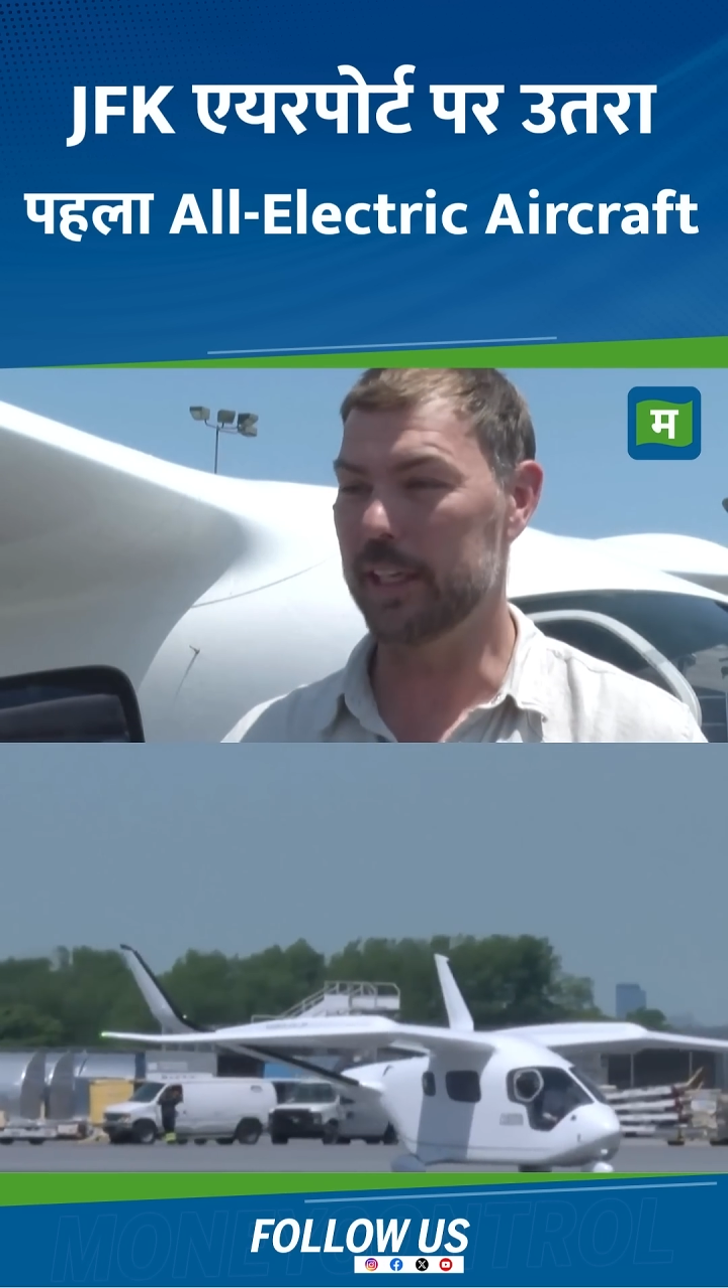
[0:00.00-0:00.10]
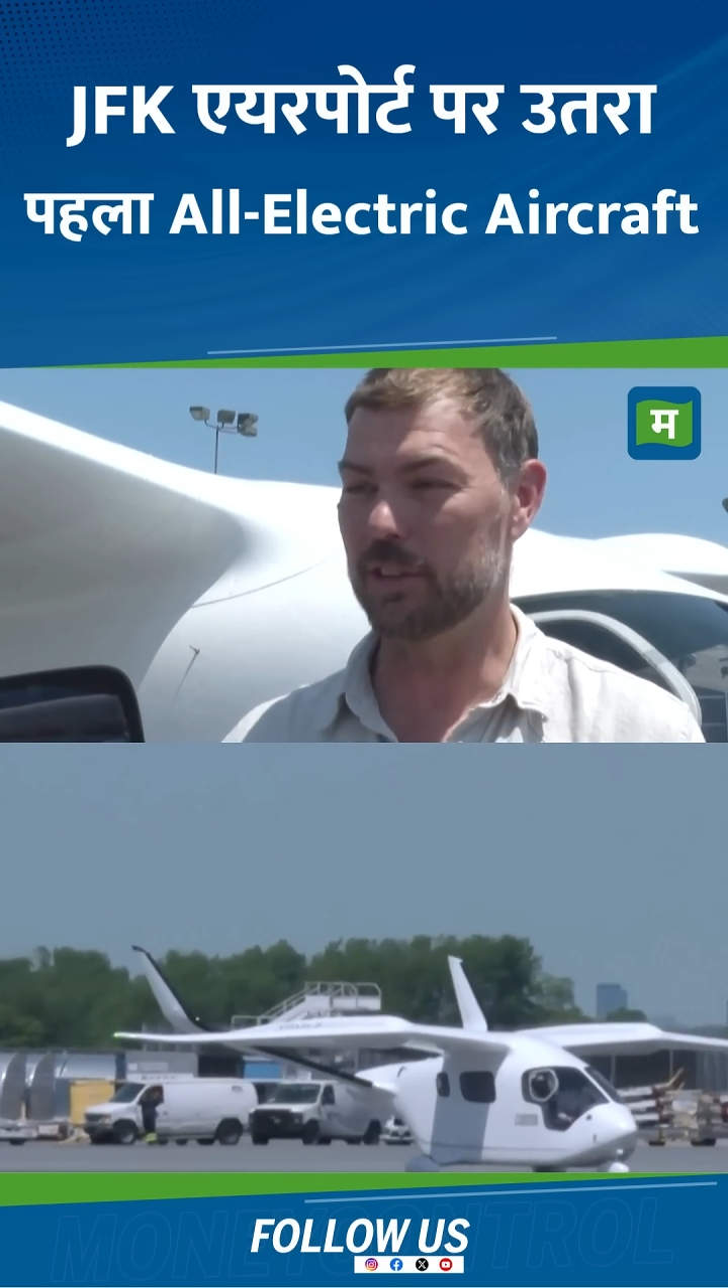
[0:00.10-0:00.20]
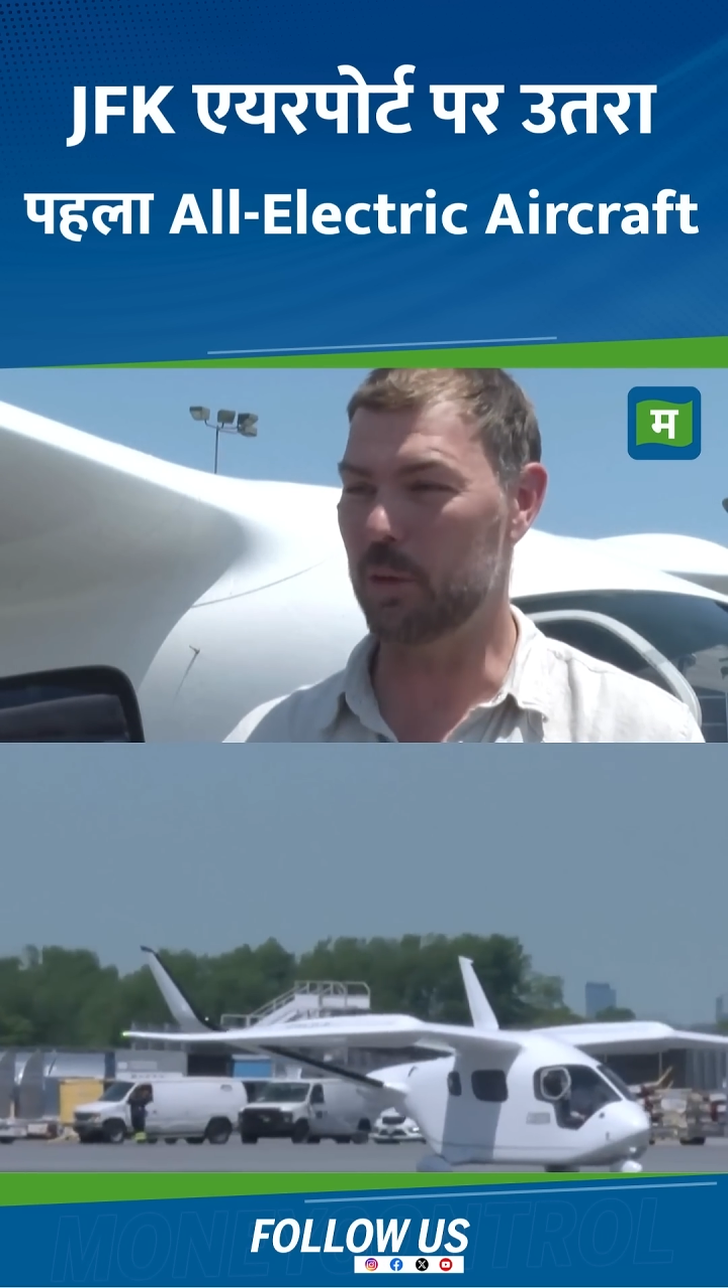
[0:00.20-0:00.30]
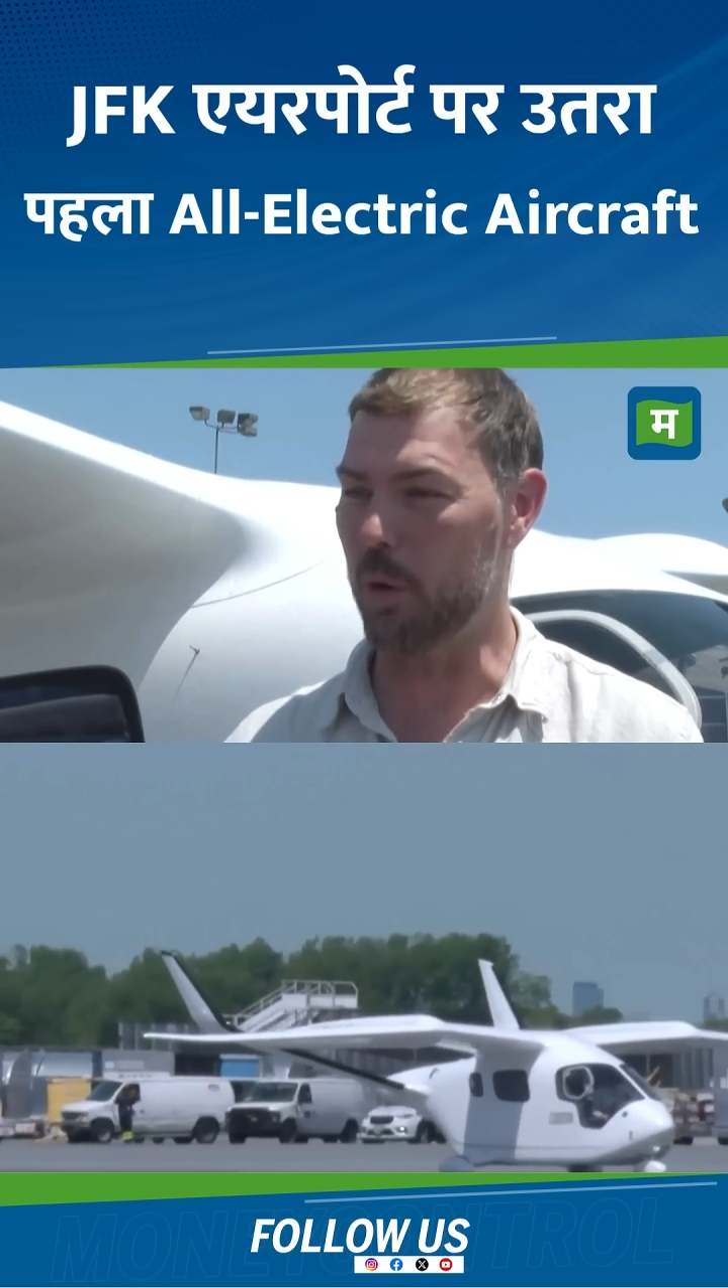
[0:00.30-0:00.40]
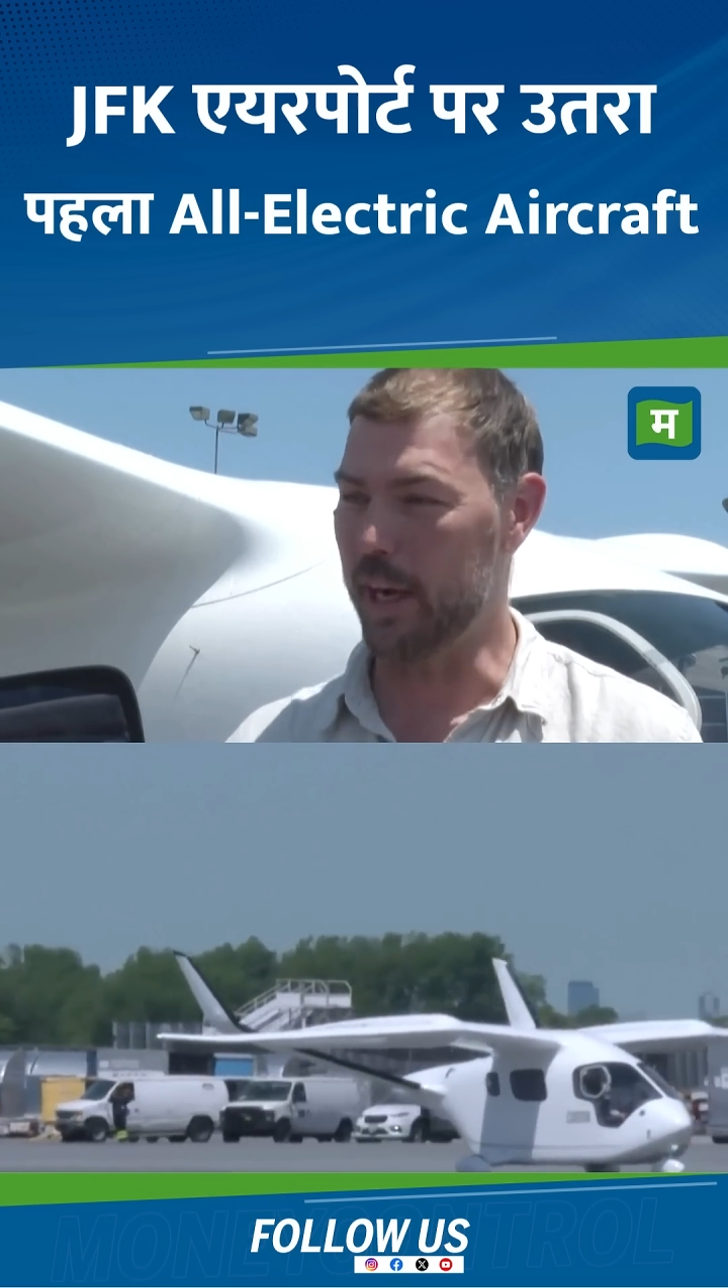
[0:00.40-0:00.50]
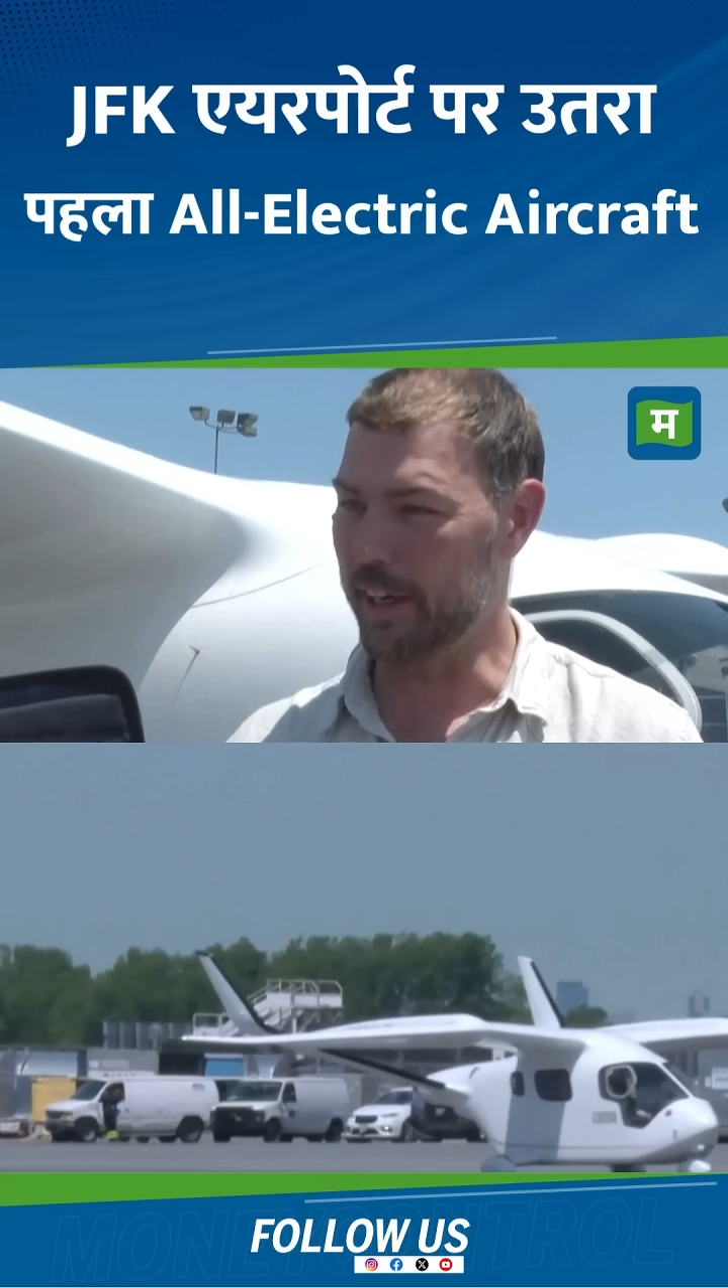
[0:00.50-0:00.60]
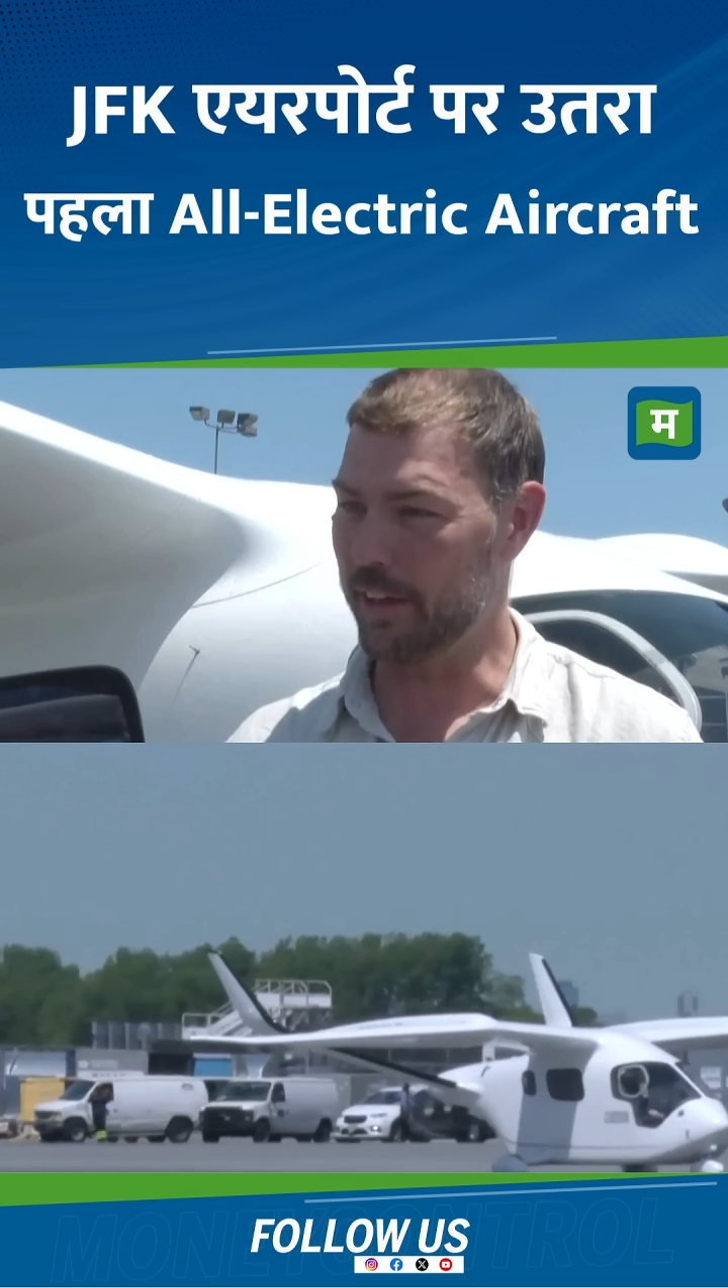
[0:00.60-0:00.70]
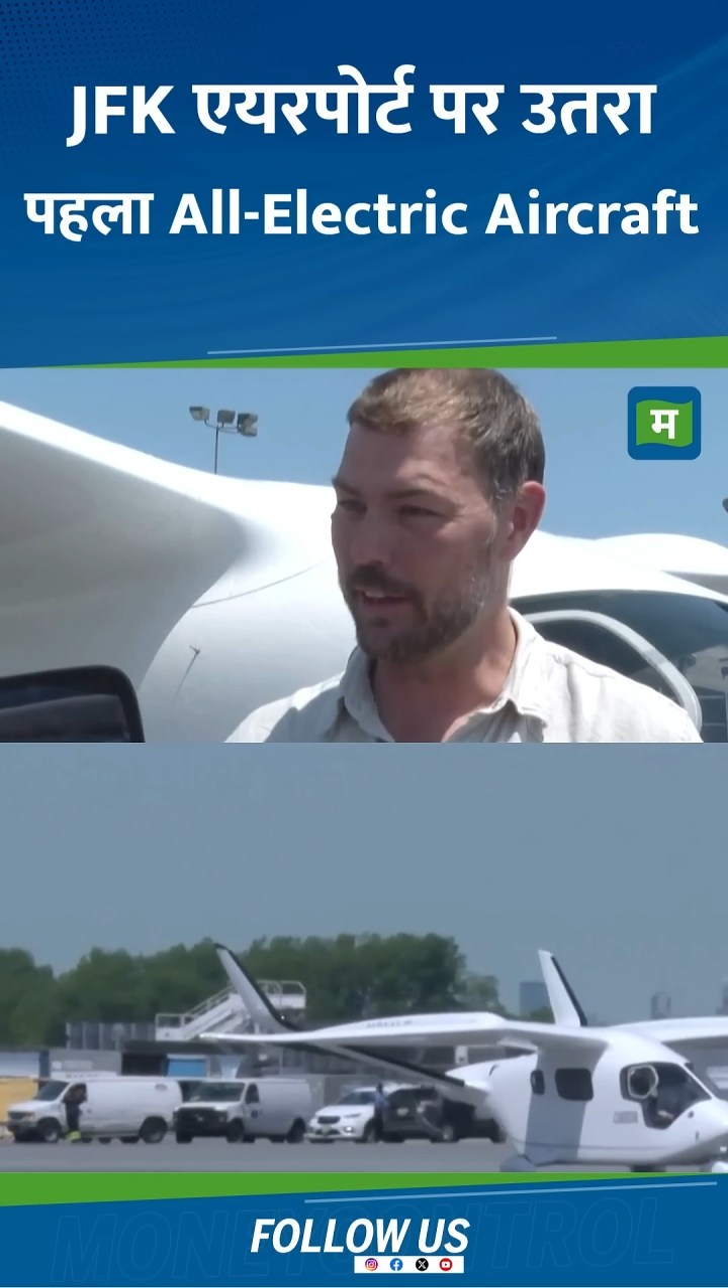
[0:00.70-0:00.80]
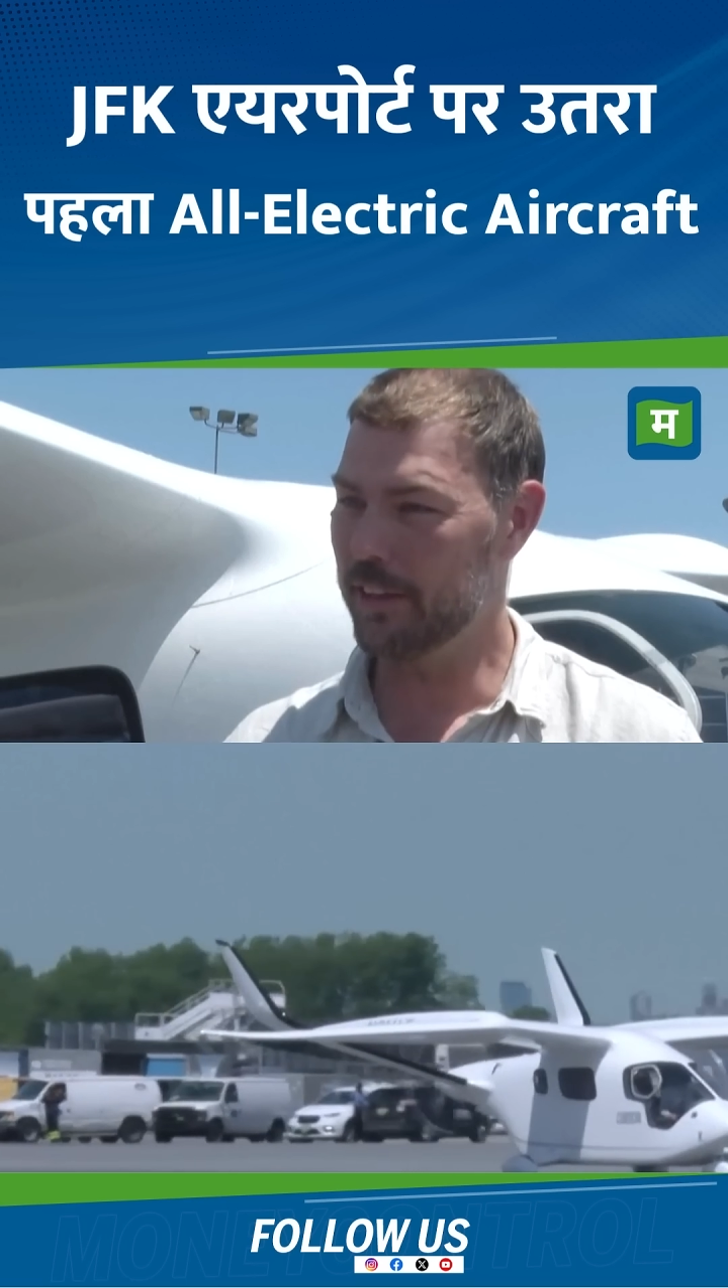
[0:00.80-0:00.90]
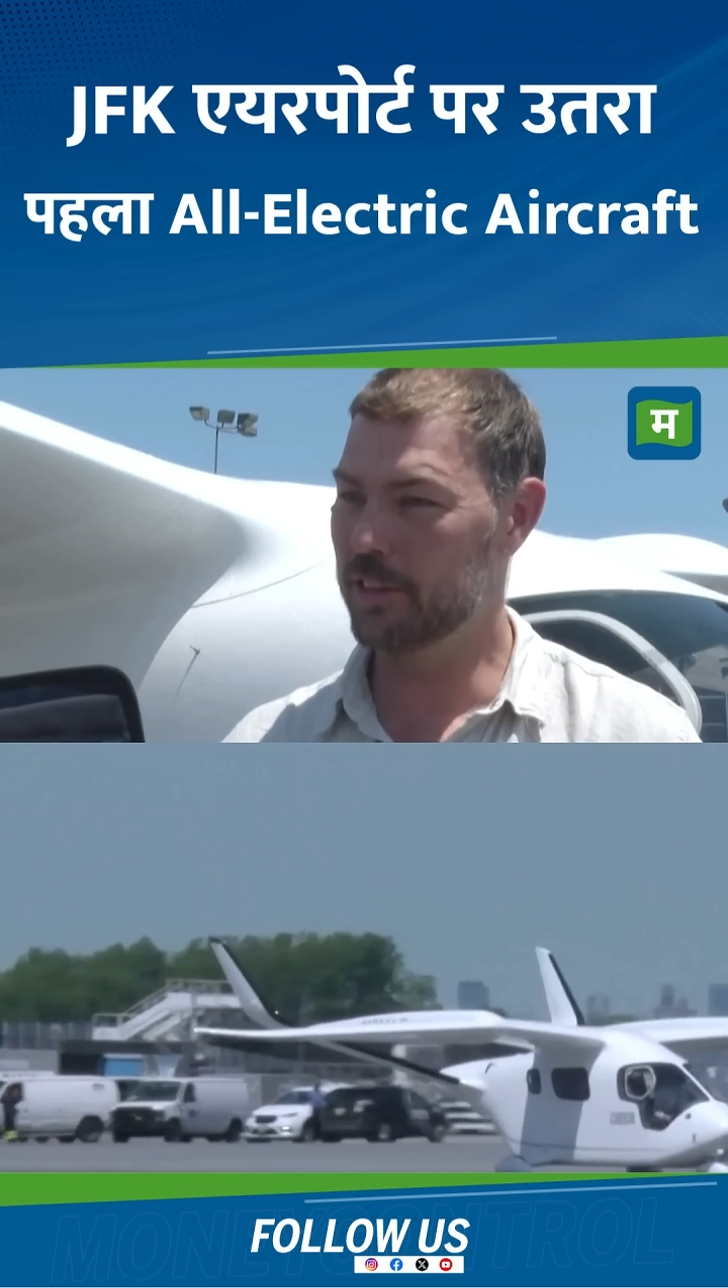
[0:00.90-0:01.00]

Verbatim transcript: It's quieter,